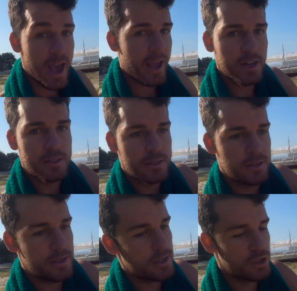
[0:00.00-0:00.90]
and
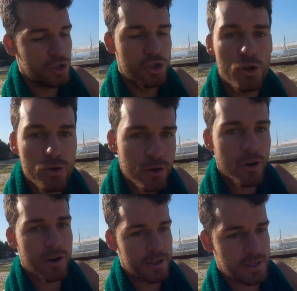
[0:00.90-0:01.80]
just do
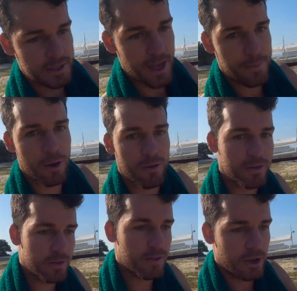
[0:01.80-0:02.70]
not step
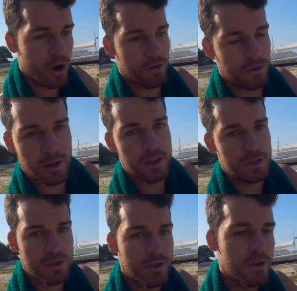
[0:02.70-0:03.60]
on the coral, like
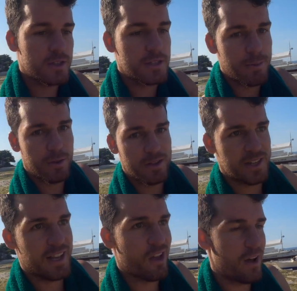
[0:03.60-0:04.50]
do not step on the
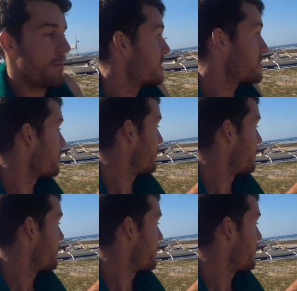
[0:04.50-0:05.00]
sea life. I saw a